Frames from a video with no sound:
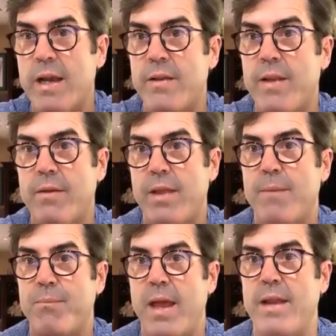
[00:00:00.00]
And
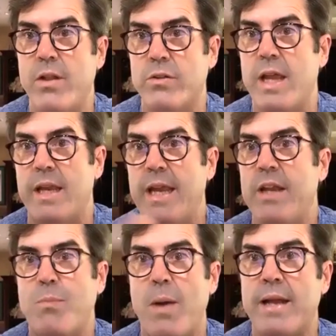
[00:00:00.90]
they'll take
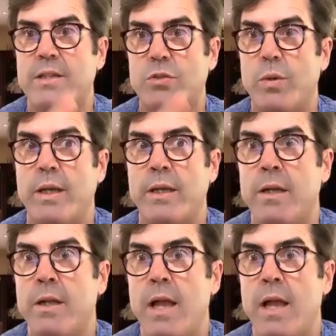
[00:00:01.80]
each practice swing